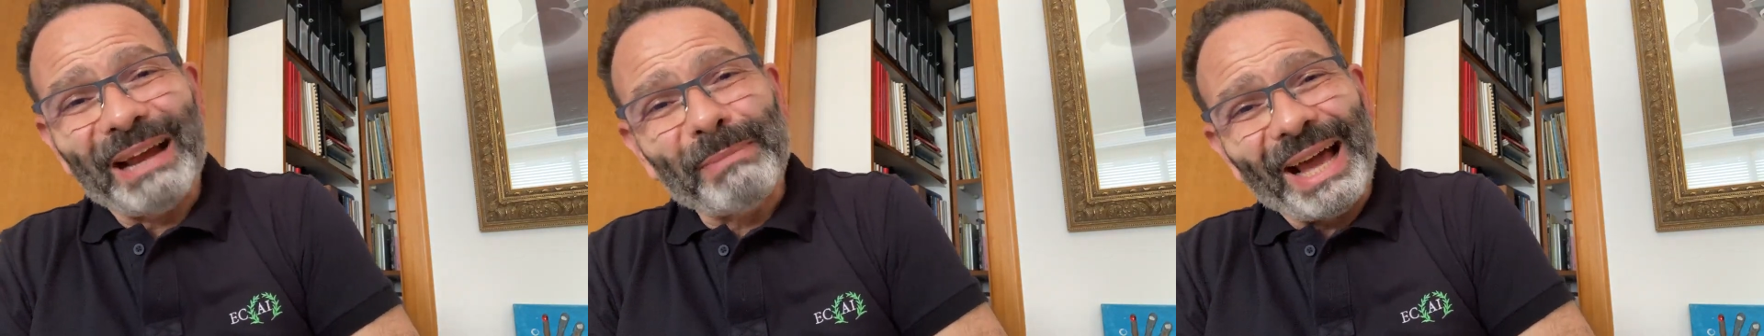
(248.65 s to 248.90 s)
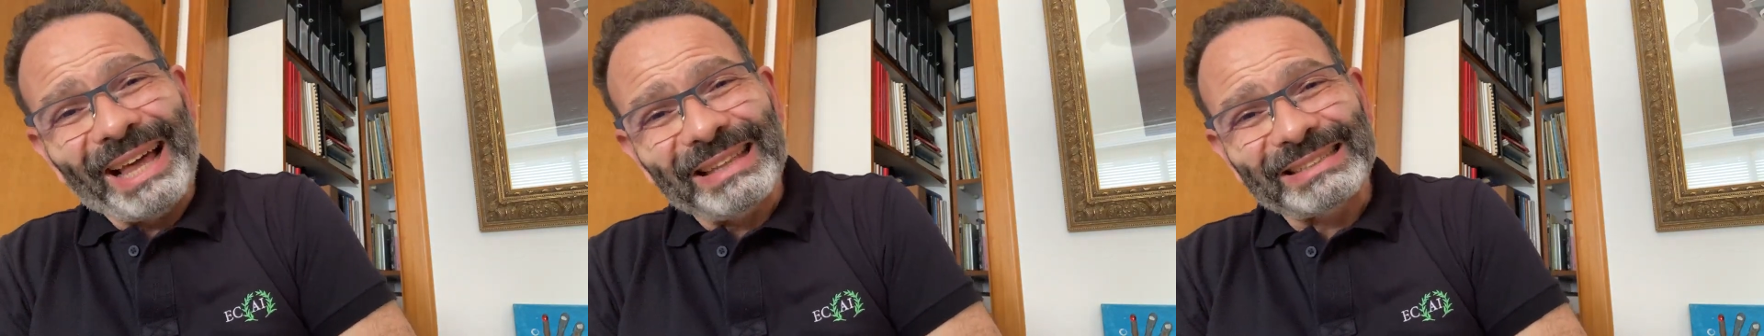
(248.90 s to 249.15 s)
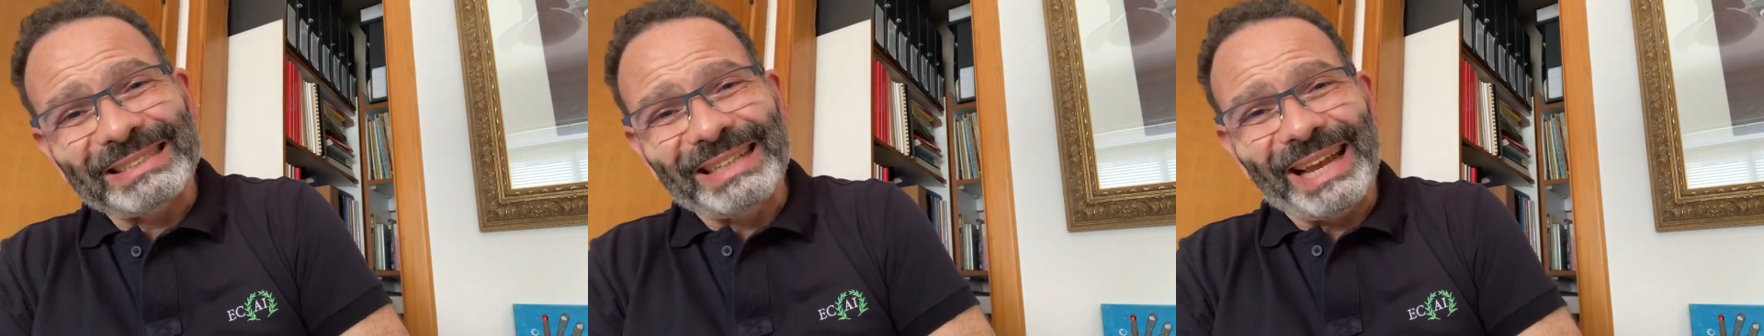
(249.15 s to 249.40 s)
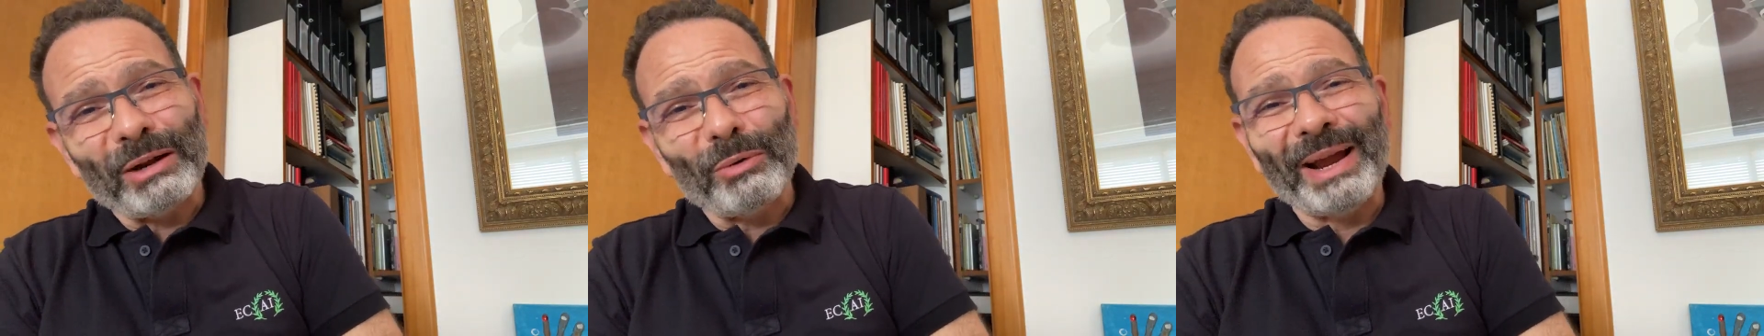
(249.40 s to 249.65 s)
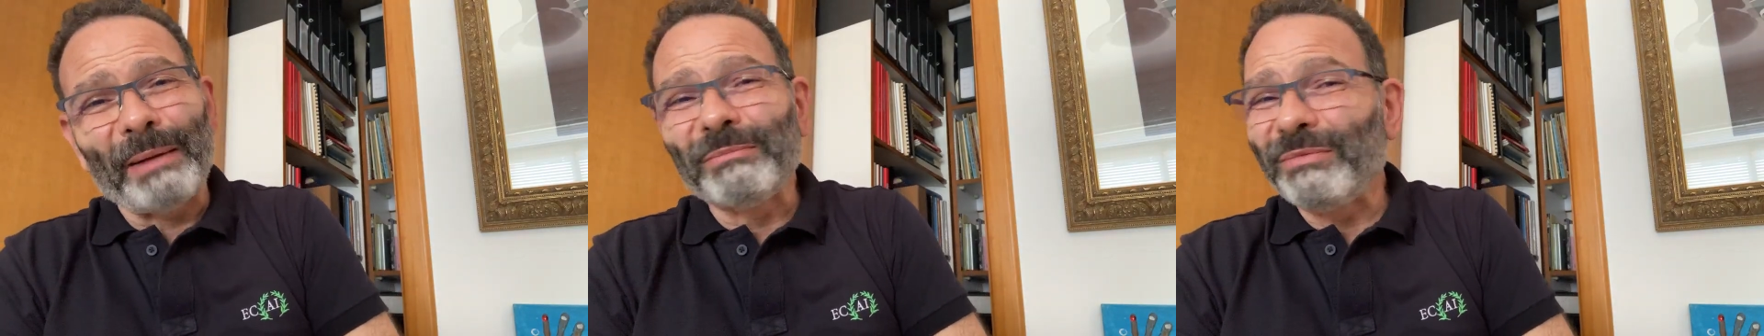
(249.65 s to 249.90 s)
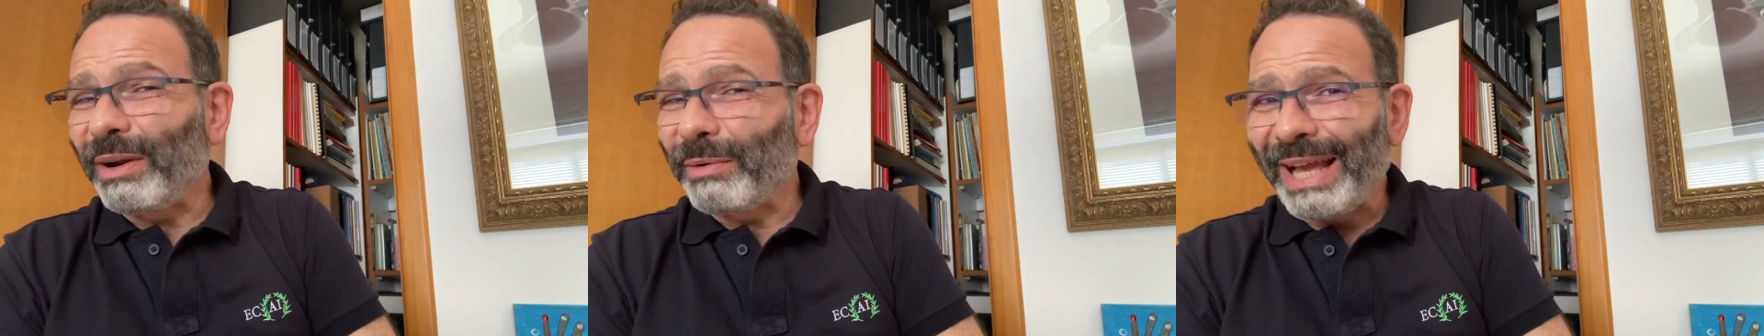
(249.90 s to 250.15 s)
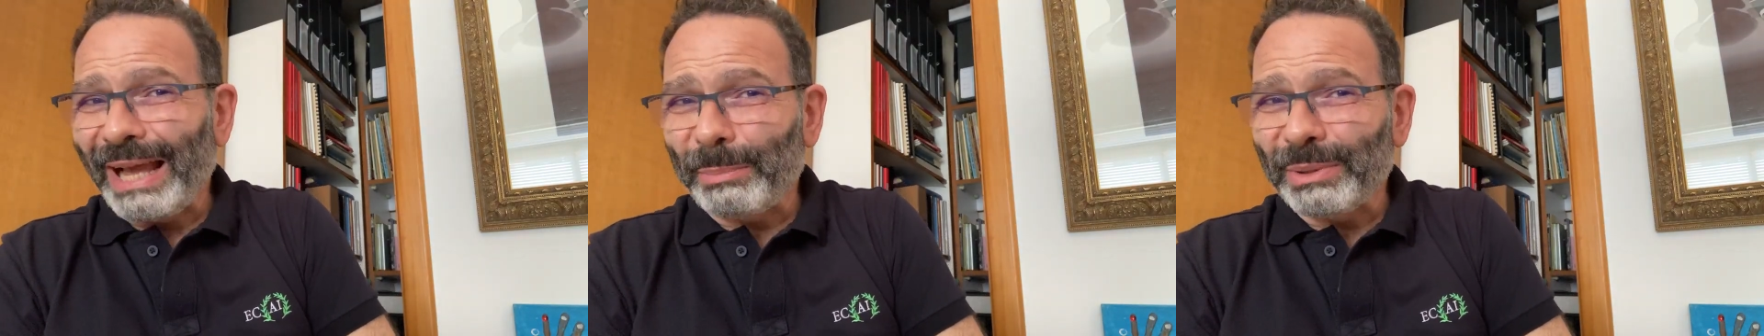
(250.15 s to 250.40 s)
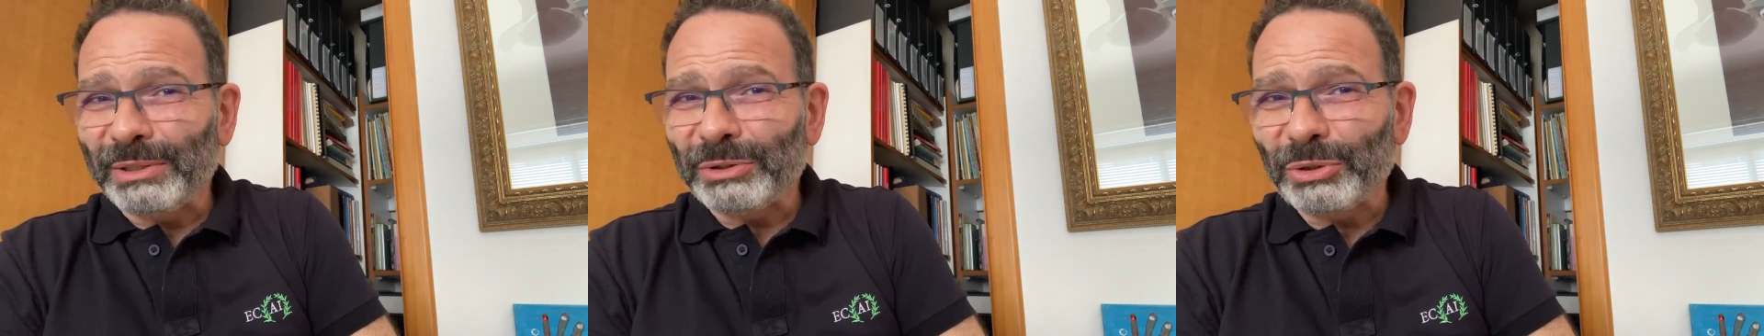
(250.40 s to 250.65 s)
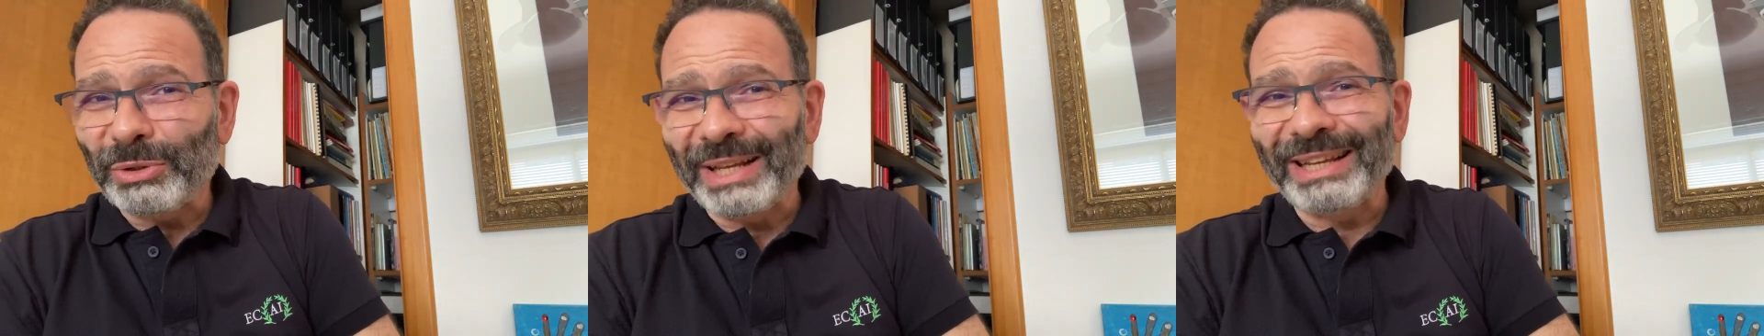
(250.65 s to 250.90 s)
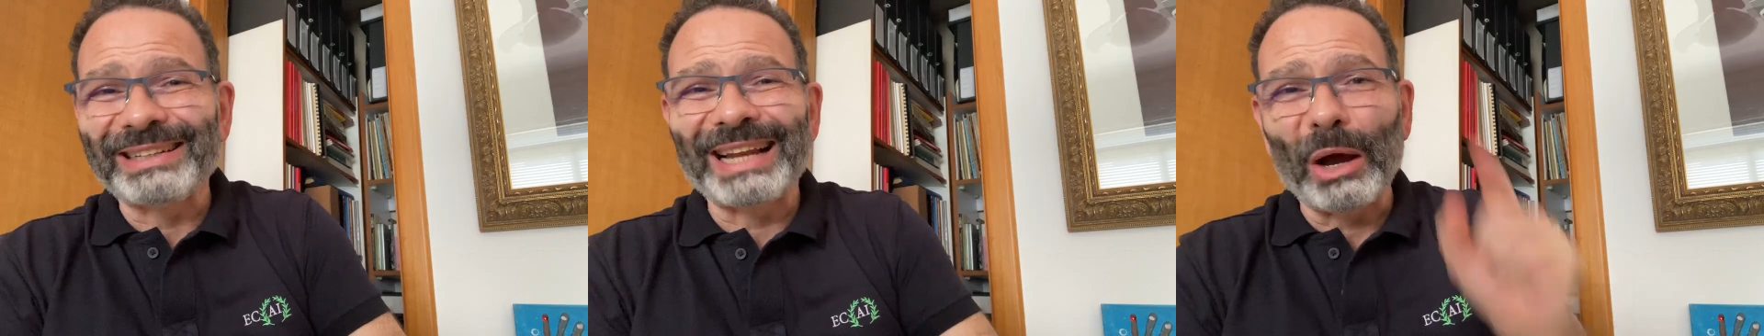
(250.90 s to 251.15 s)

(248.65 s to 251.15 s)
I'm Alex Innecco. I'm very happy that you're here.